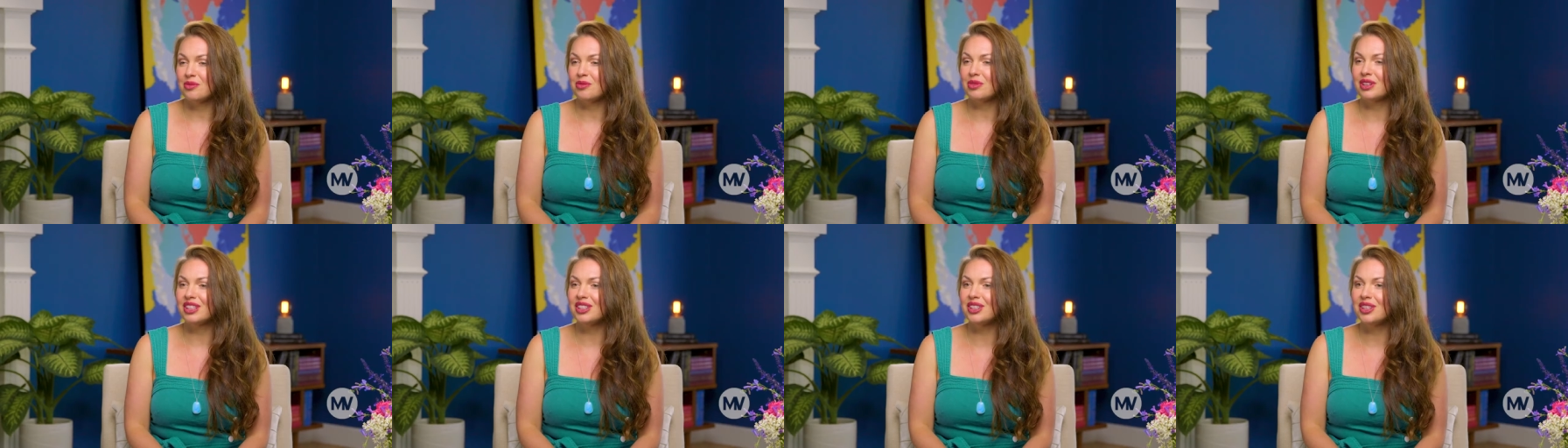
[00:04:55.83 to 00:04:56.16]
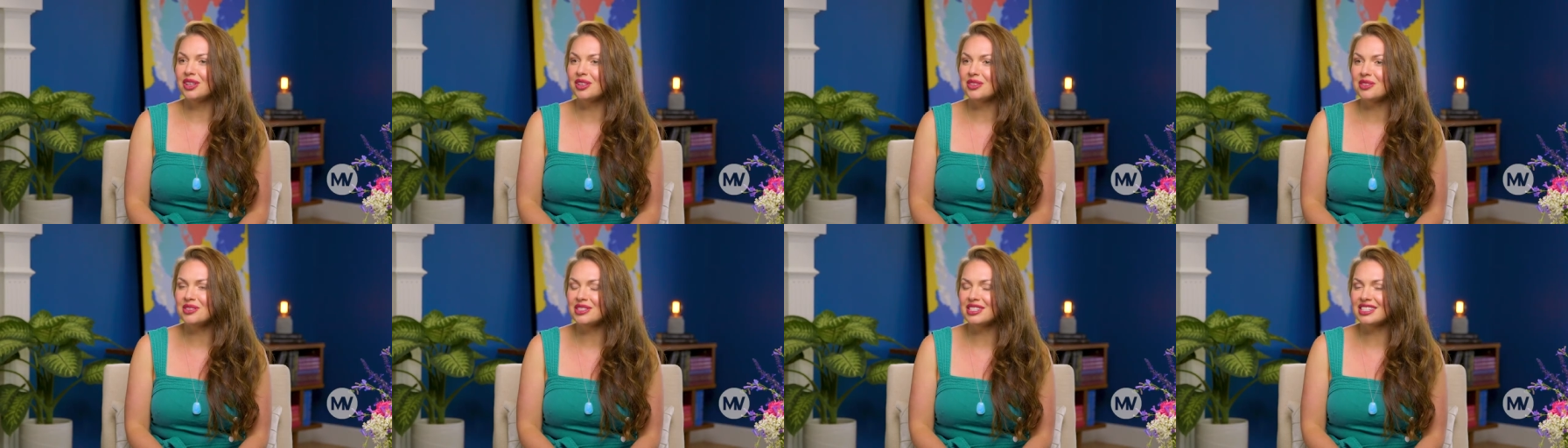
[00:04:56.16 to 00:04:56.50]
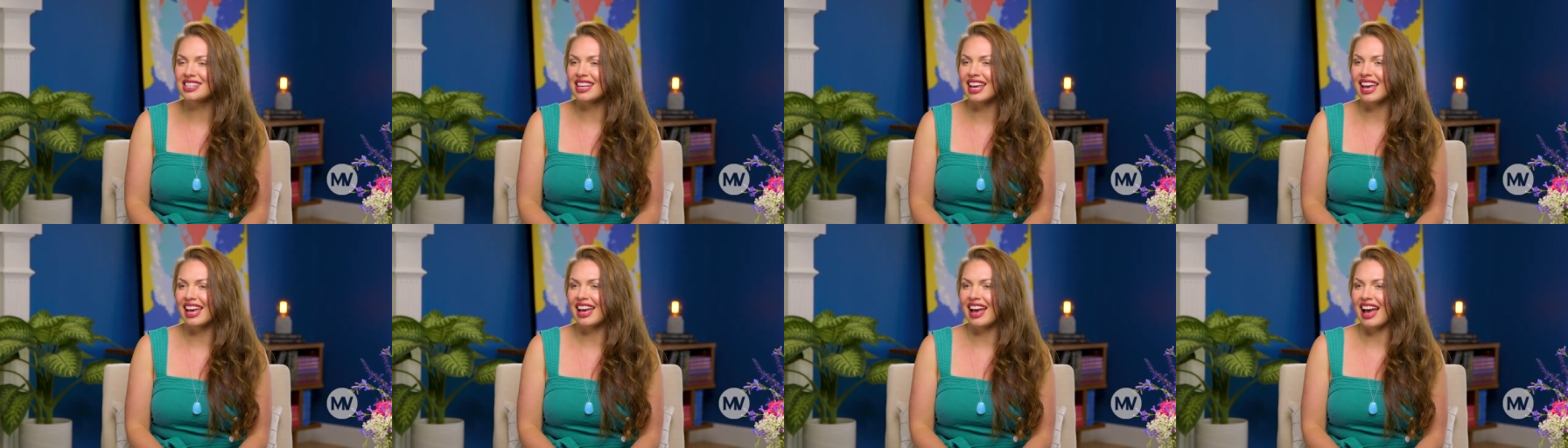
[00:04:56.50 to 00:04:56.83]
When you
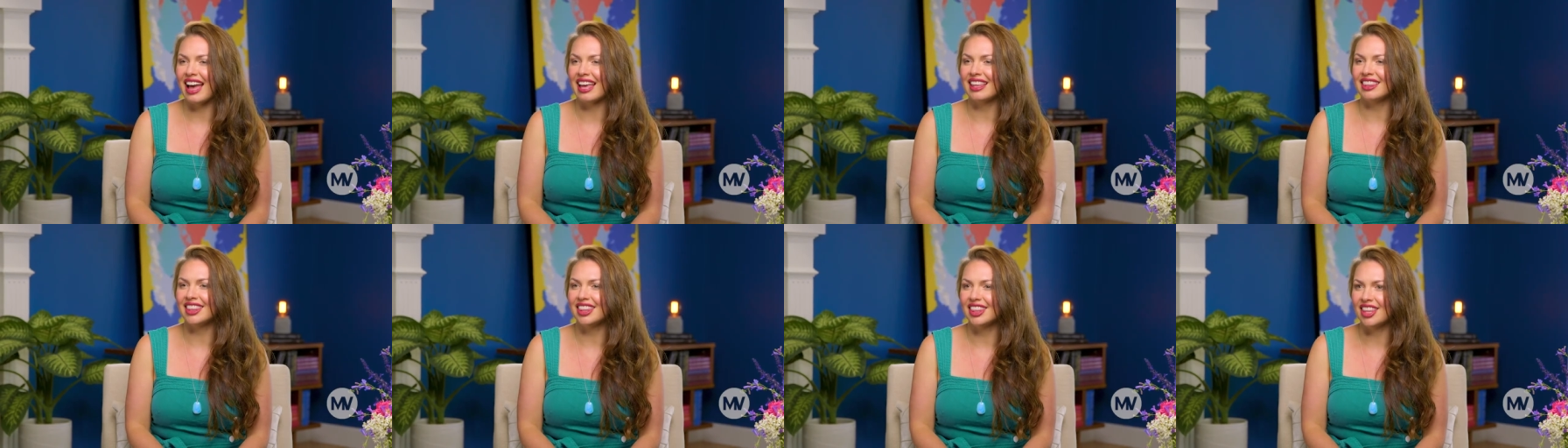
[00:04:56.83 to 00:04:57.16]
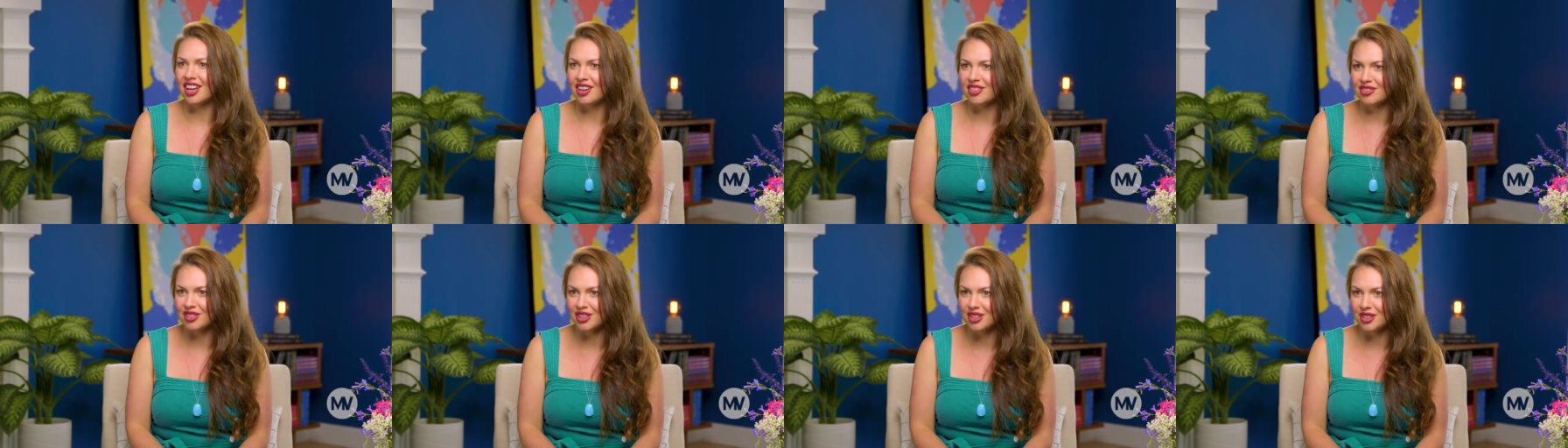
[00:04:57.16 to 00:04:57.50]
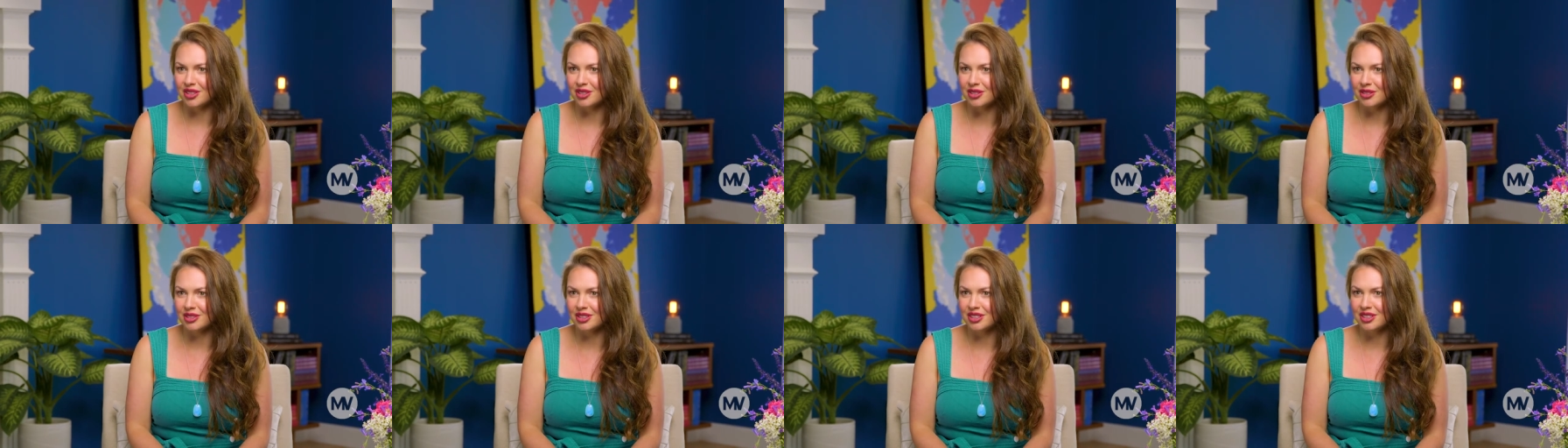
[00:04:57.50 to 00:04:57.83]
say I love
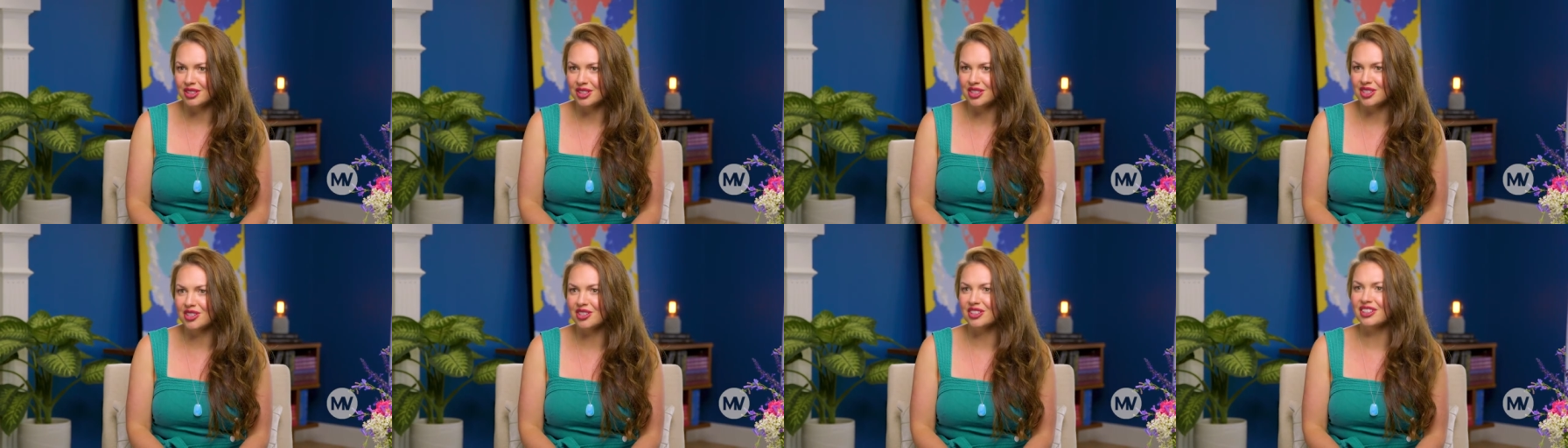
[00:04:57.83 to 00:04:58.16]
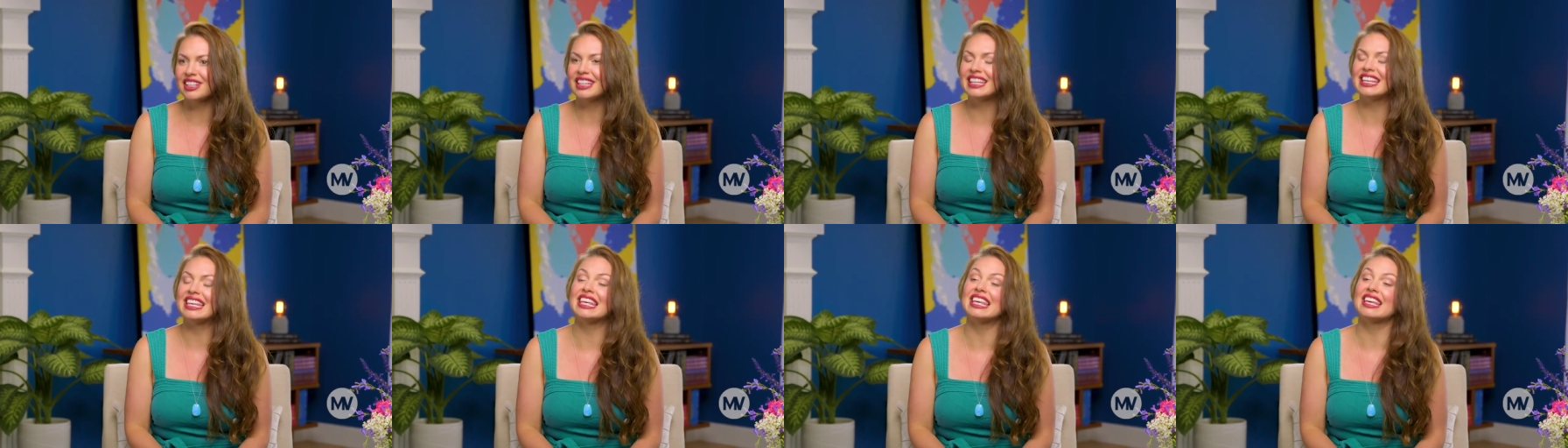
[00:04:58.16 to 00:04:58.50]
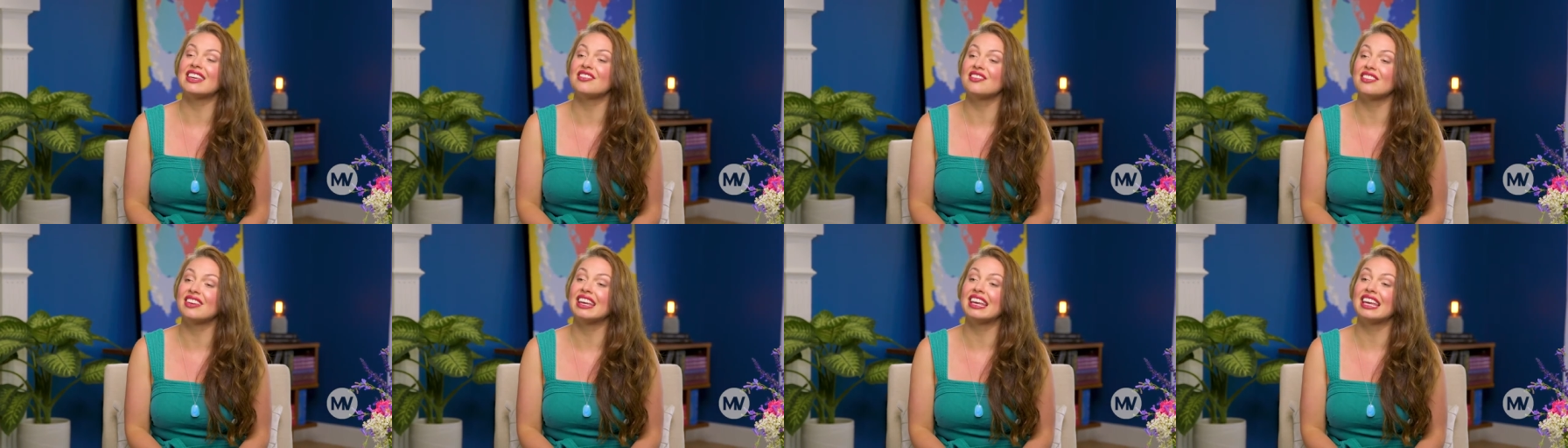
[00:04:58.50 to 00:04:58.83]
you, you're
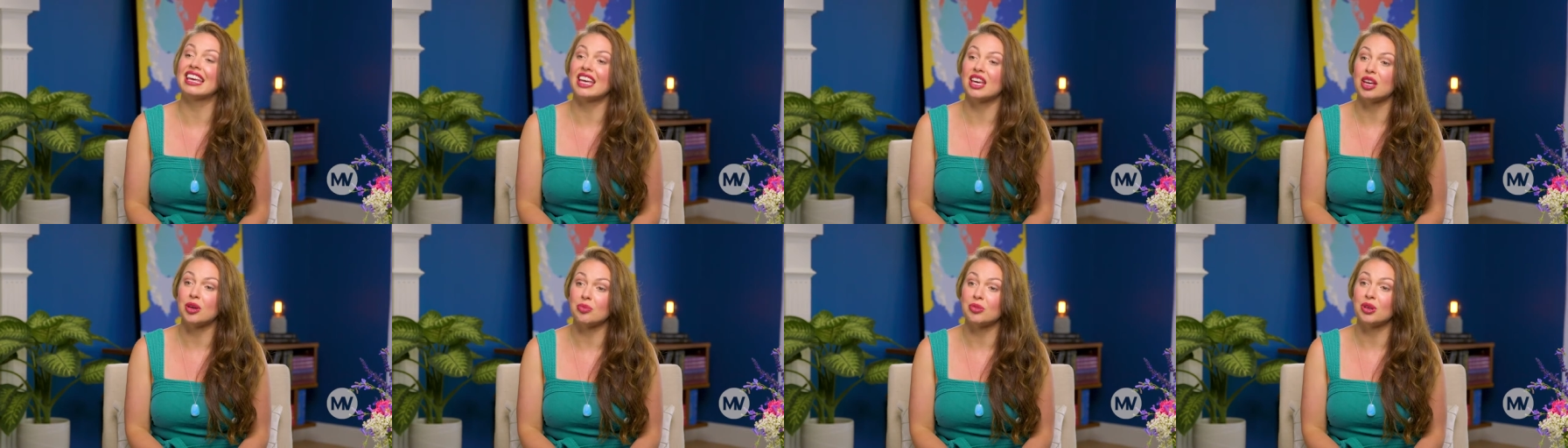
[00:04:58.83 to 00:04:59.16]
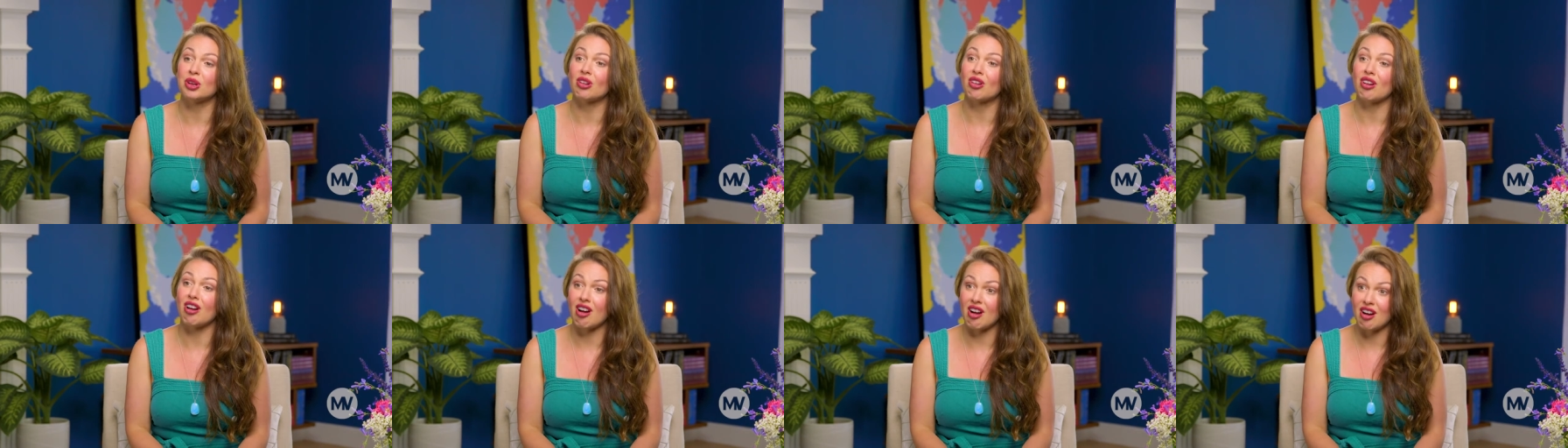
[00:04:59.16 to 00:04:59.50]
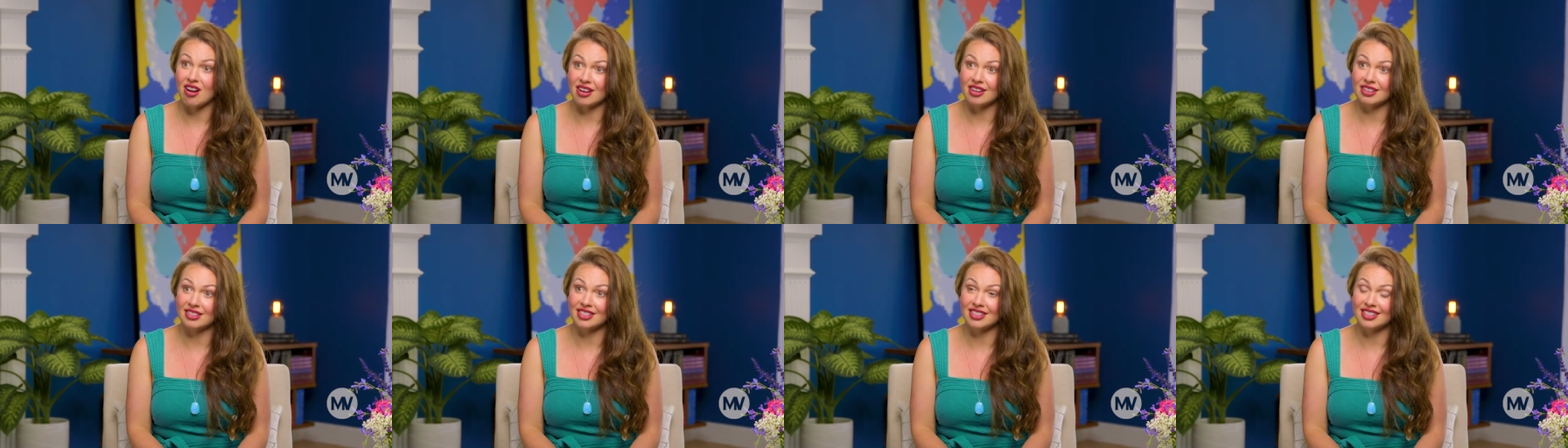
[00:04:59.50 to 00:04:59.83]
giving him your
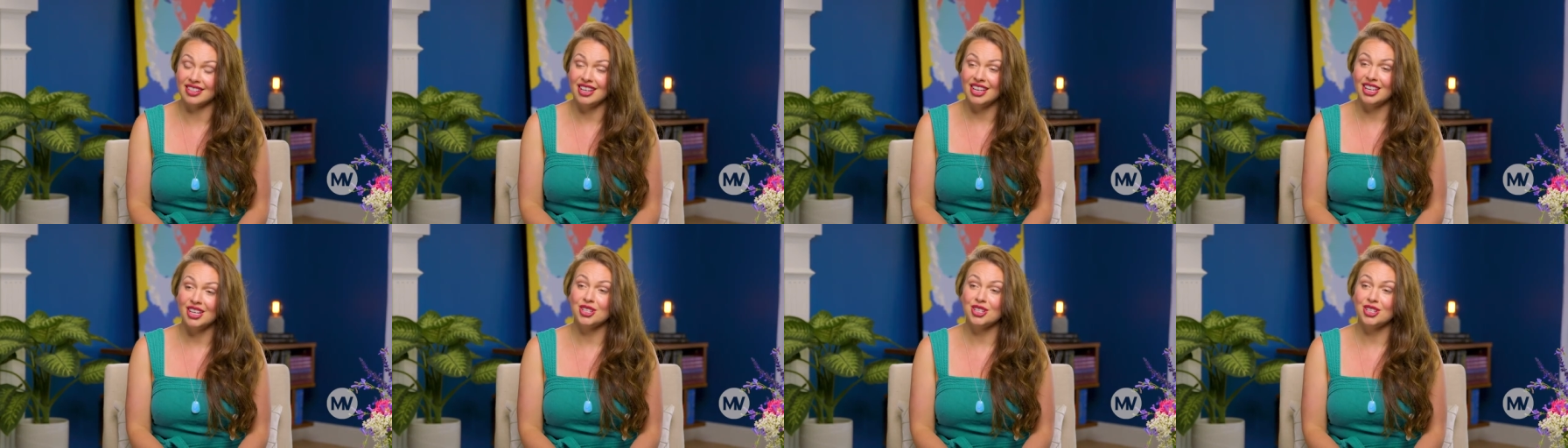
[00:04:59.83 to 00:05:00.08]
heart,